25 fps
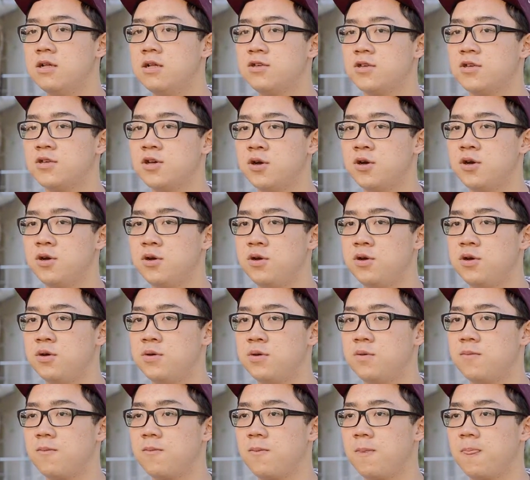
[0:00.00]
So
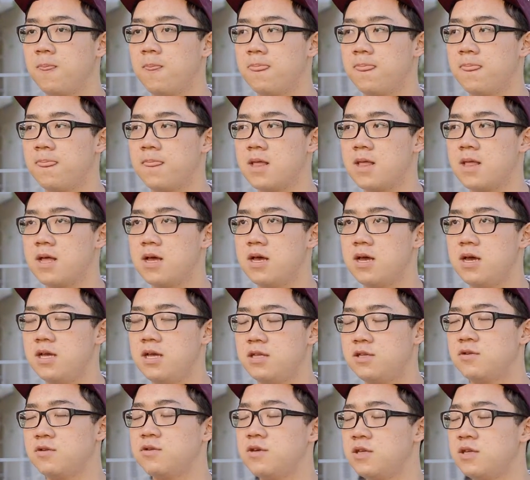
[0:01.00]

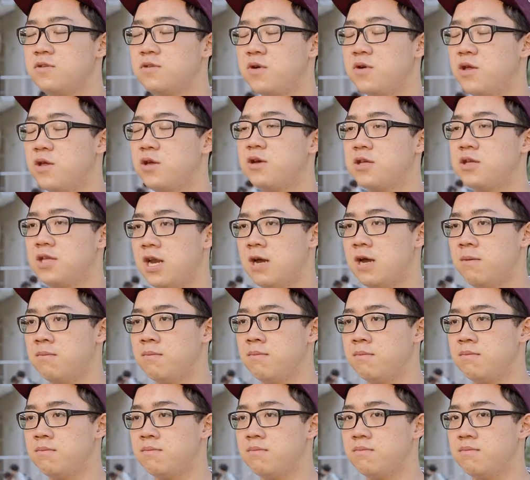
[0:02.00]
it's really good that I
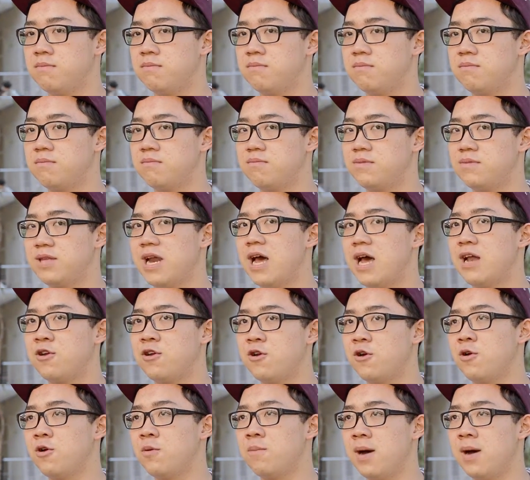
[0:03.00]

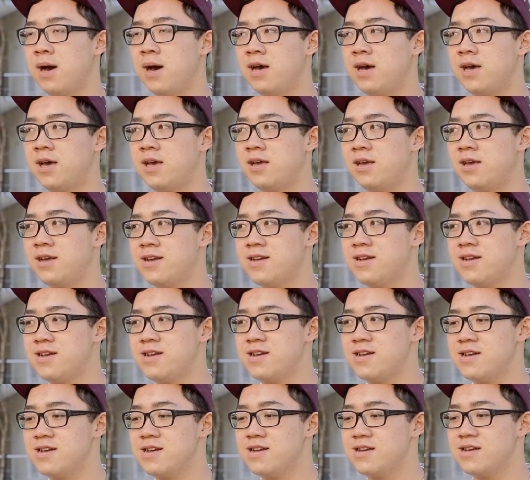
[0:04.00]
know my
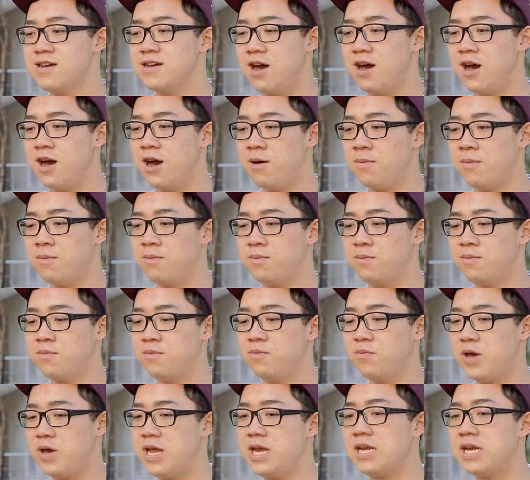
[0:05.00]

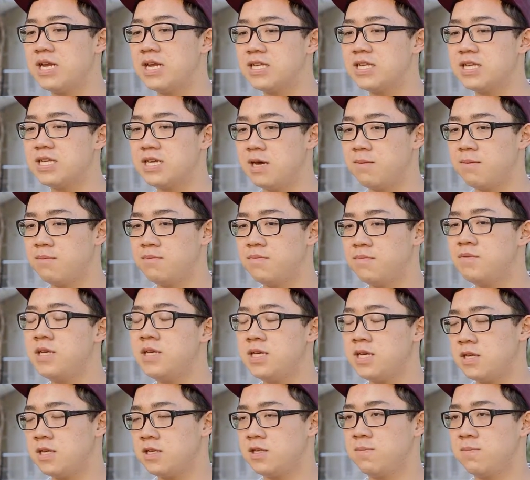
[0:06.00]
weakness and I'm
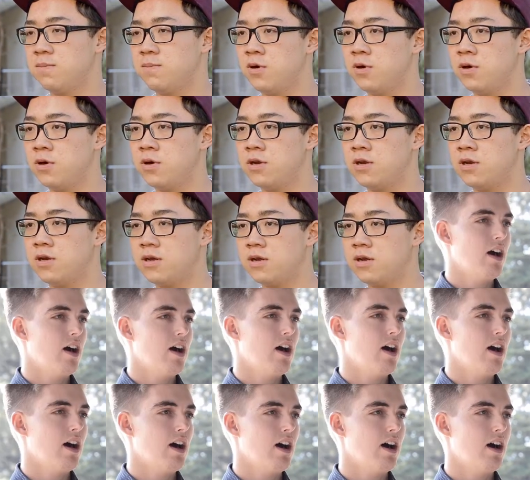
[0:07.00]
seeking support.
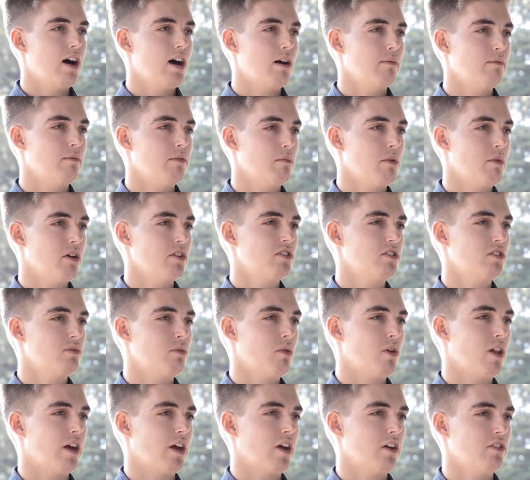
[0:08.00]
The most
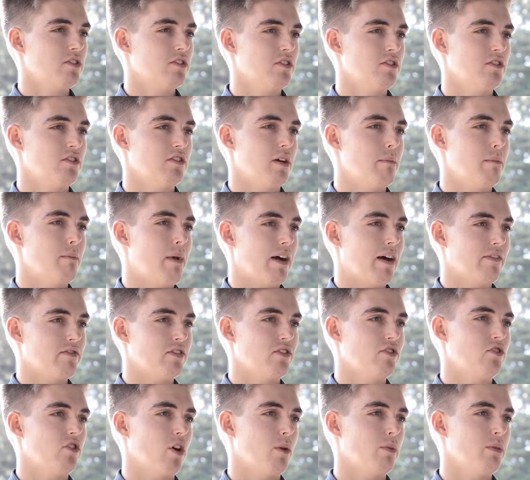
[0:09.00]
support I go to is the
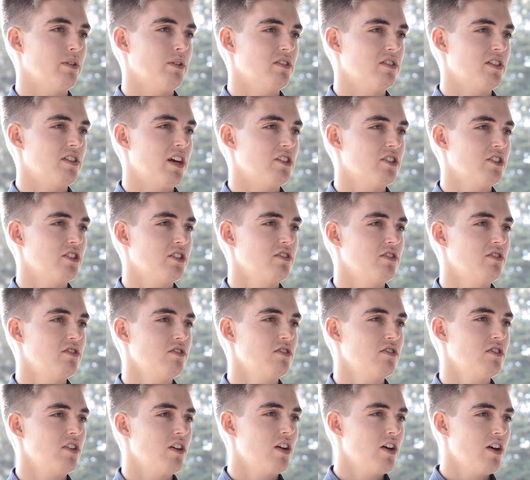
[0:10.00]
maths drop-in
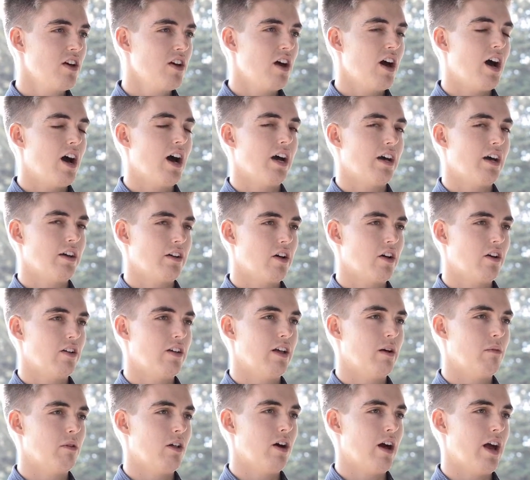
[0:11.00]
sessions. I go to
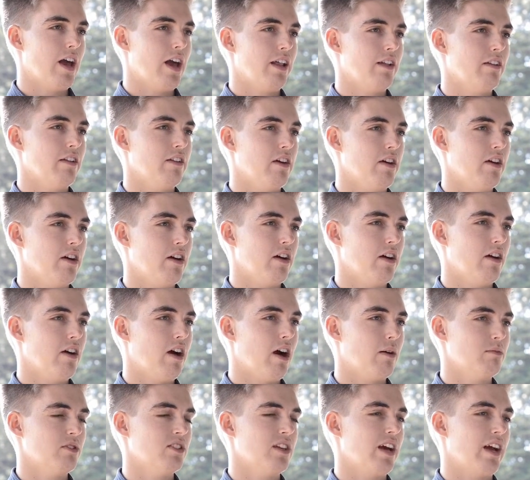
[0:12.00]
them, and
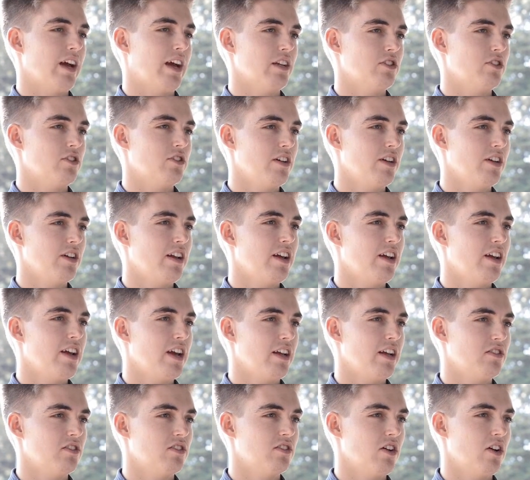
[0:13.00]
I'm staying at Trinity,
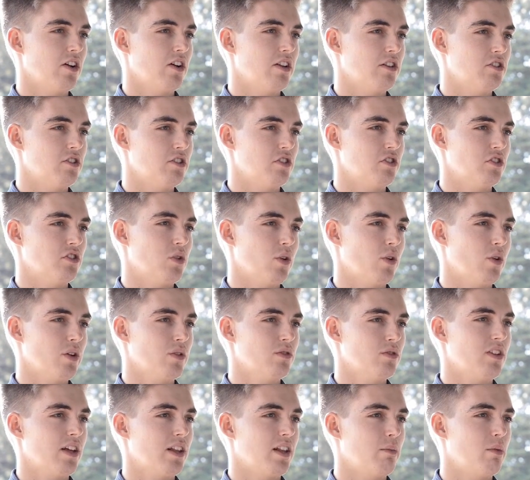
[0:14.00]
and so the
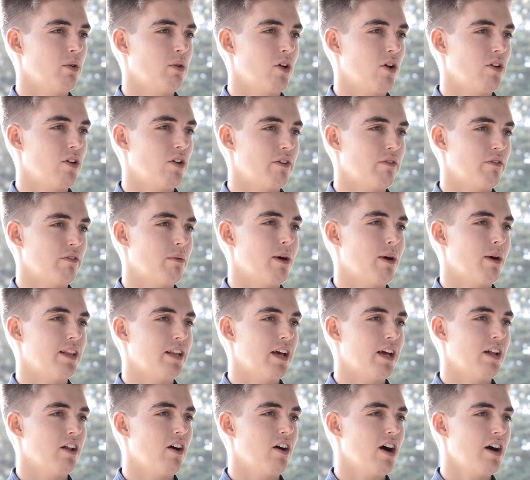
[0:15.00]
tutorials that I put on every
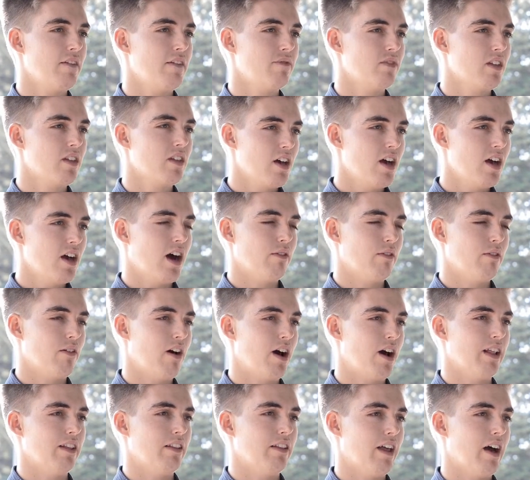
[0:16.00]
Monday night, I
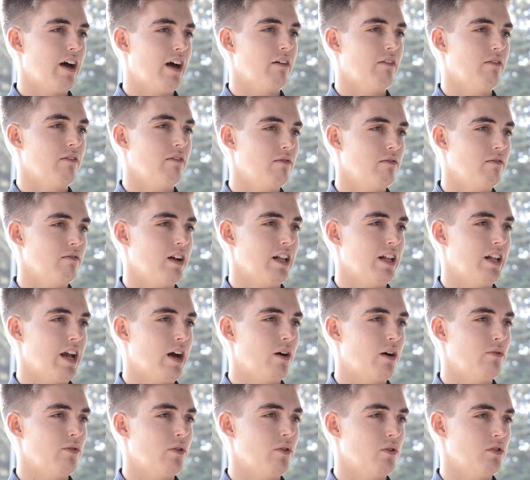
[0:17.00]
find they're really
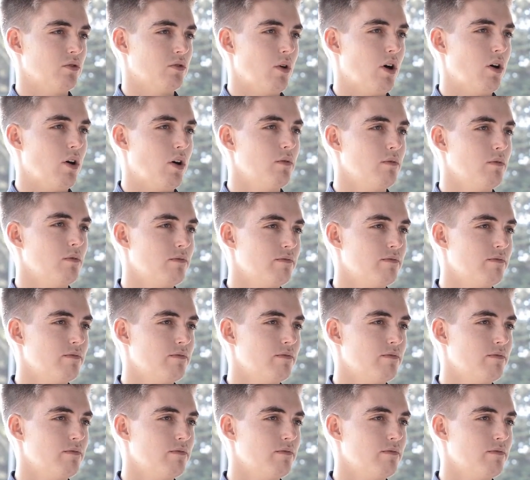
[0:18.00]
helpful as well.